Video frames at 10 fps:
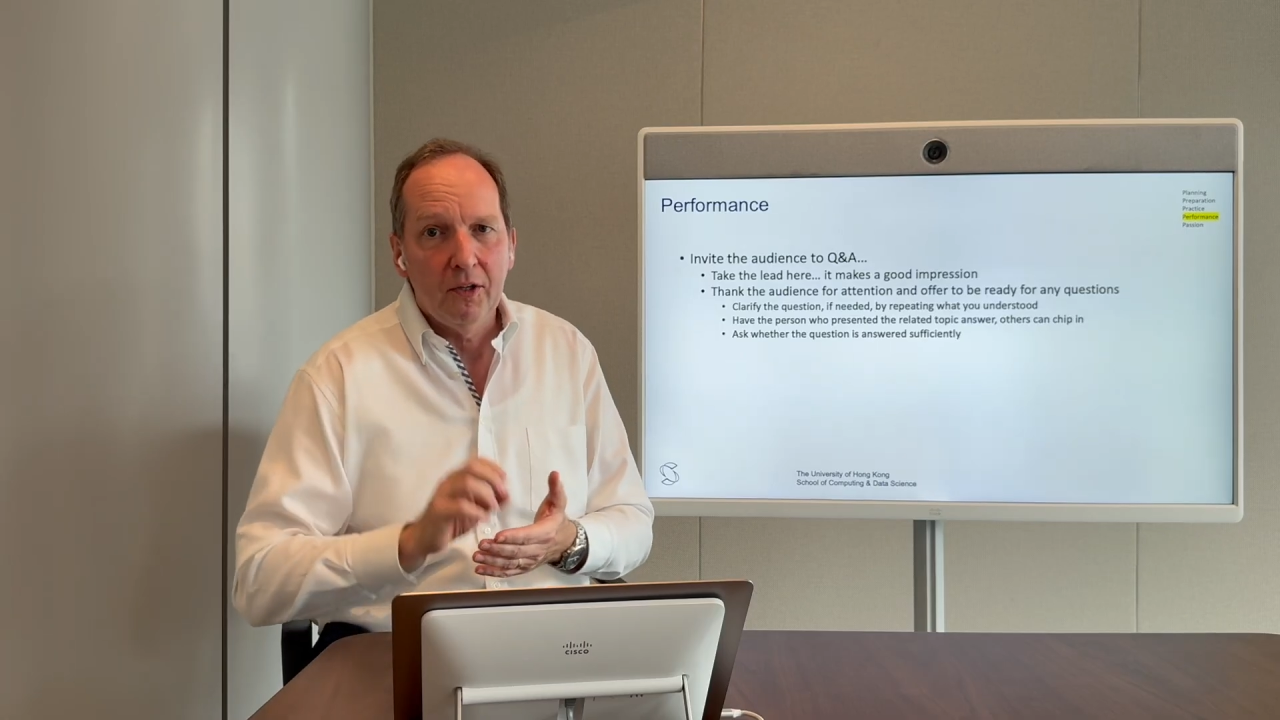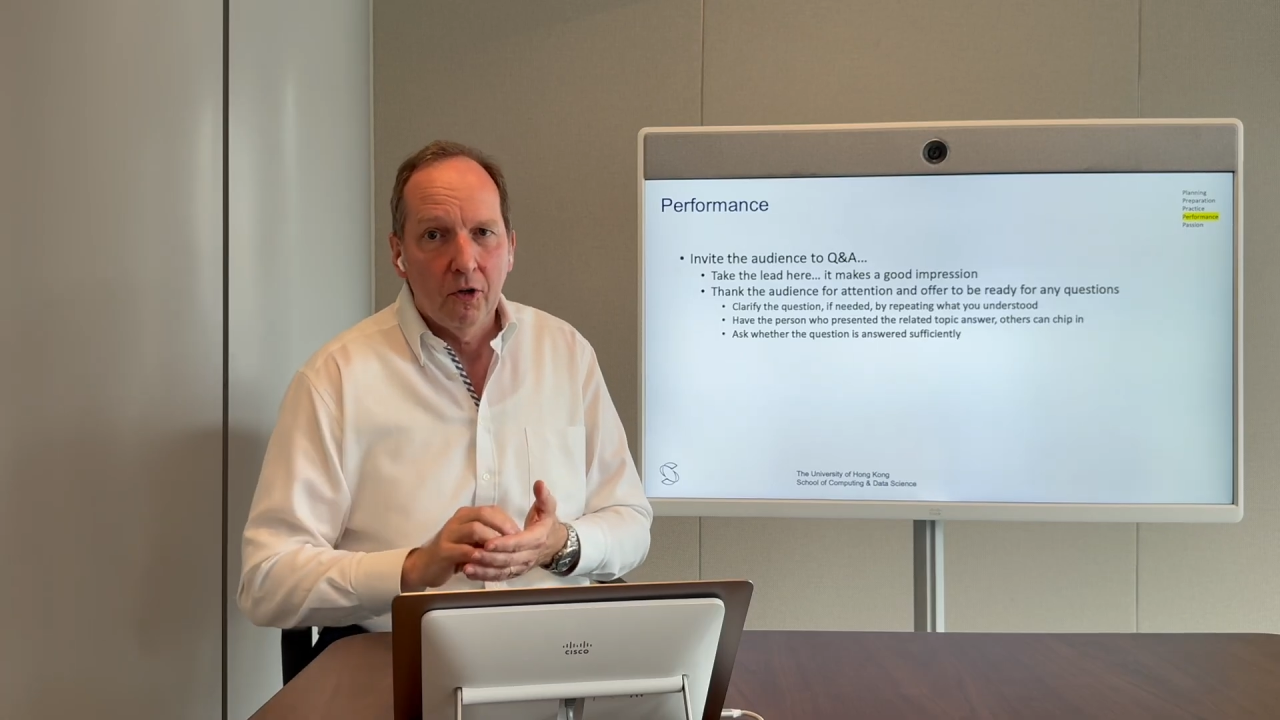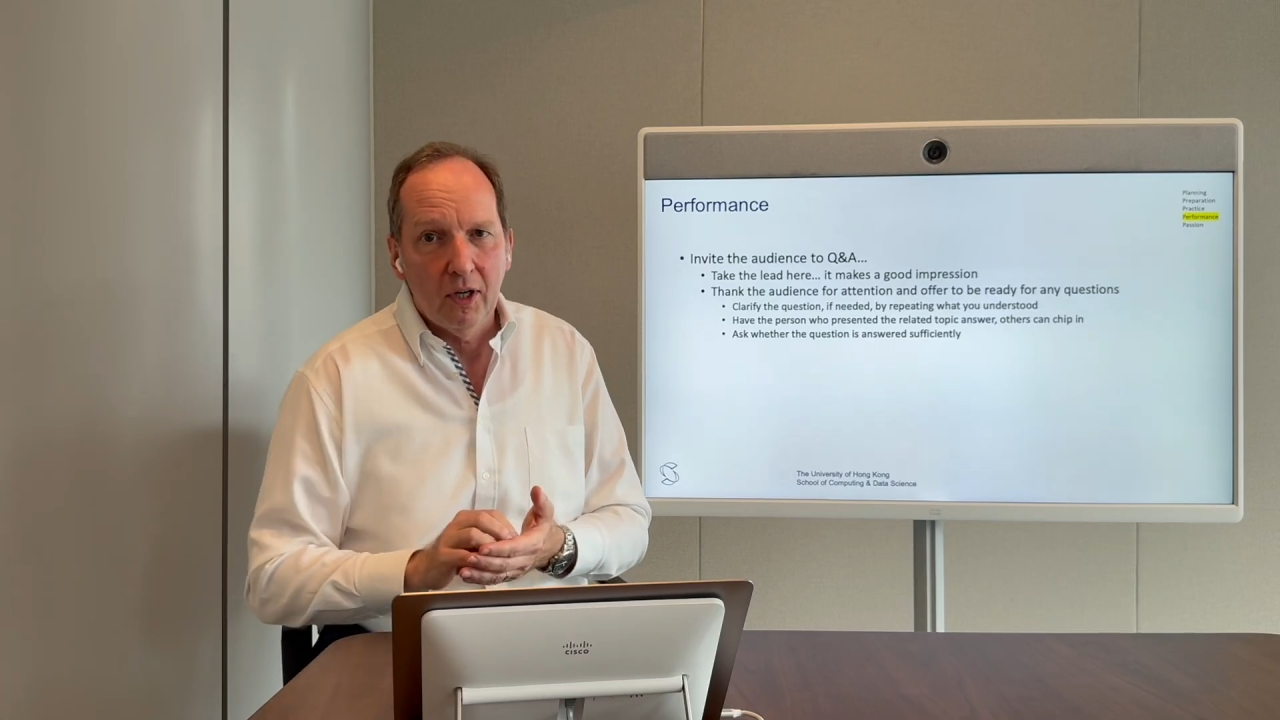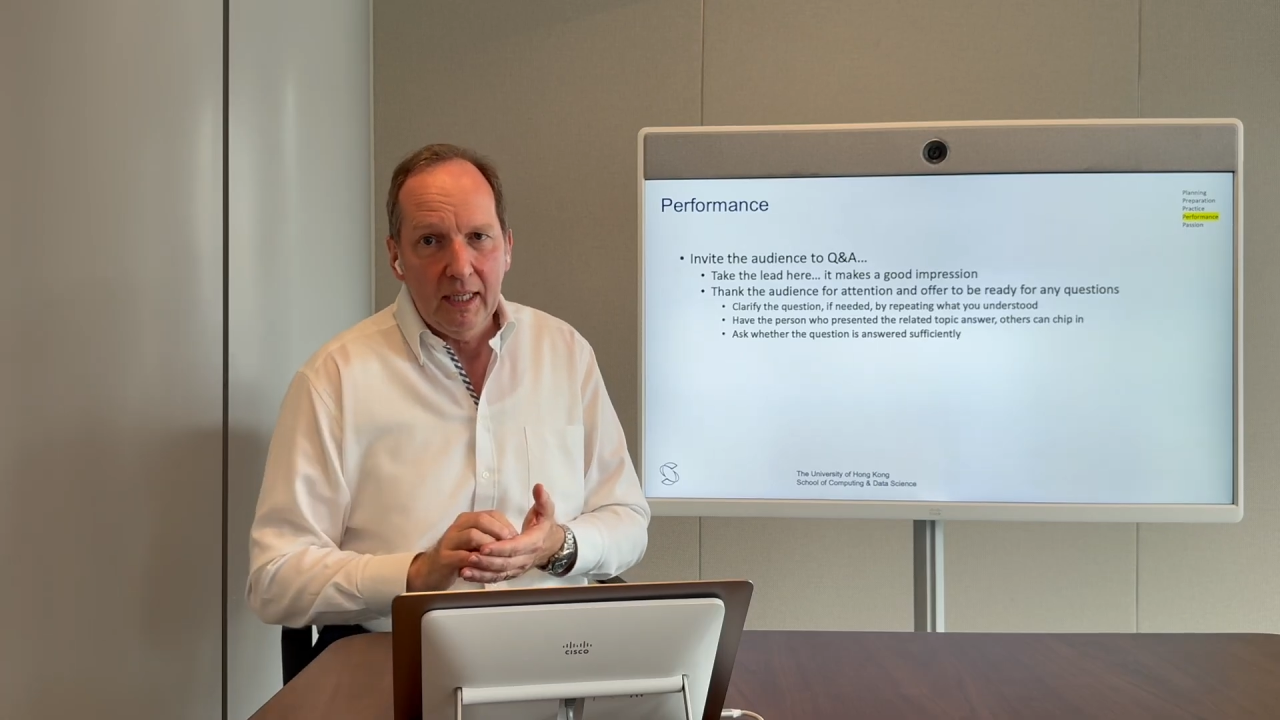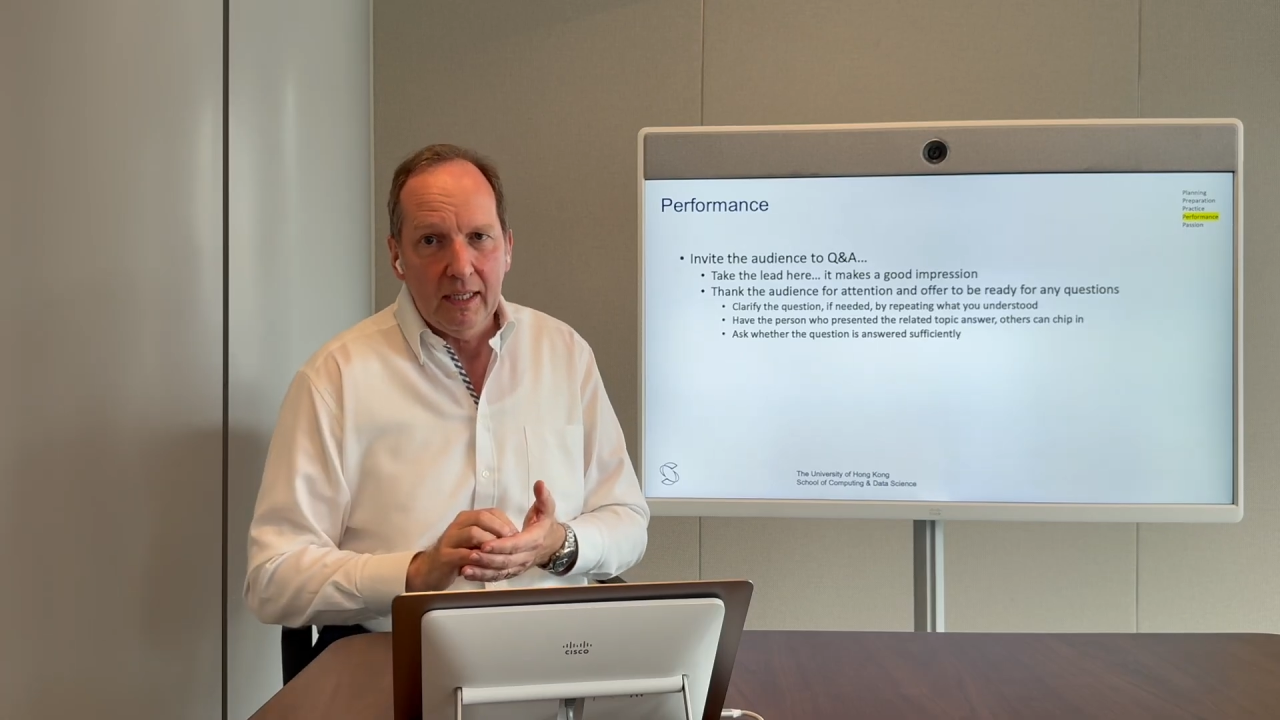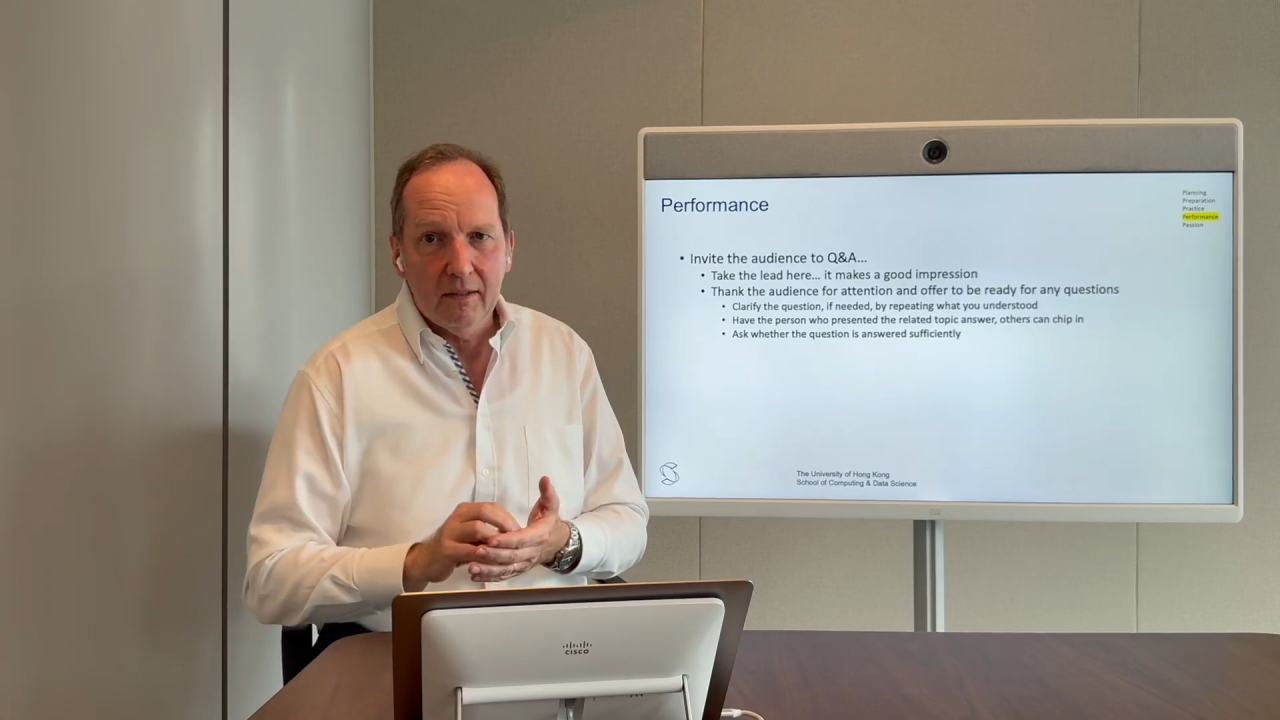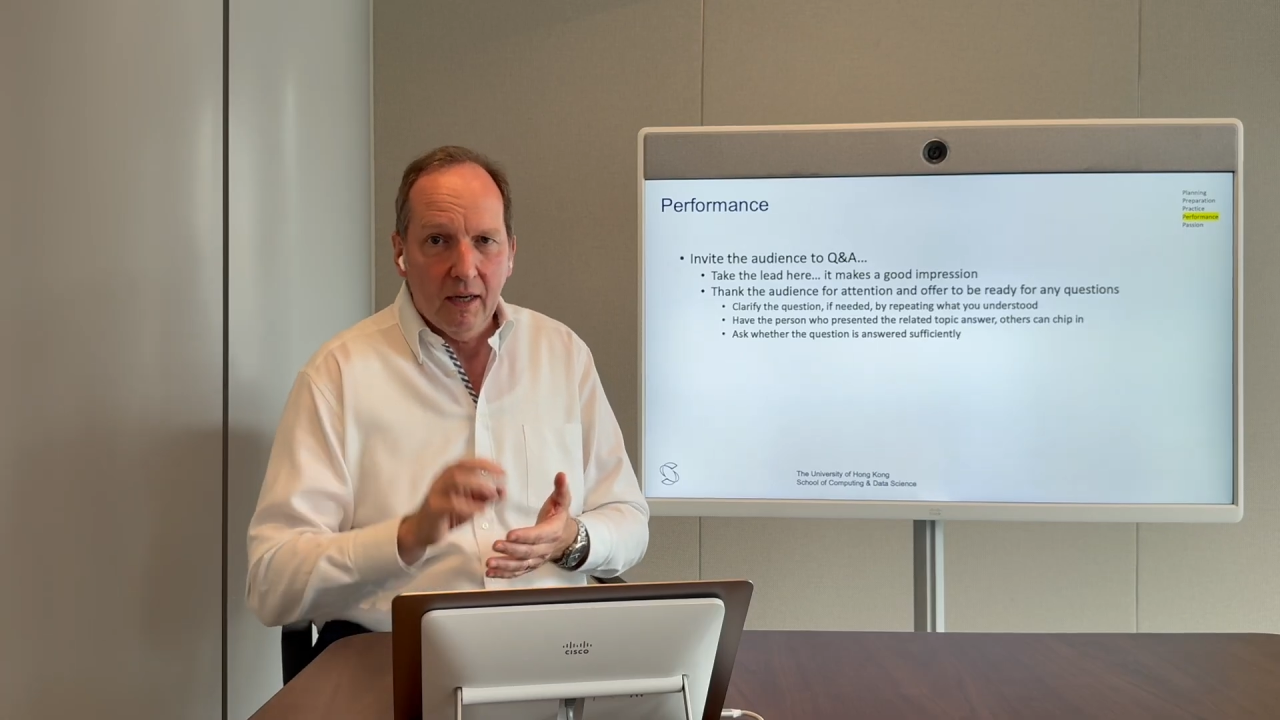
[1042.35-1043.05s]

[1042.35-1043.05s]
your lead,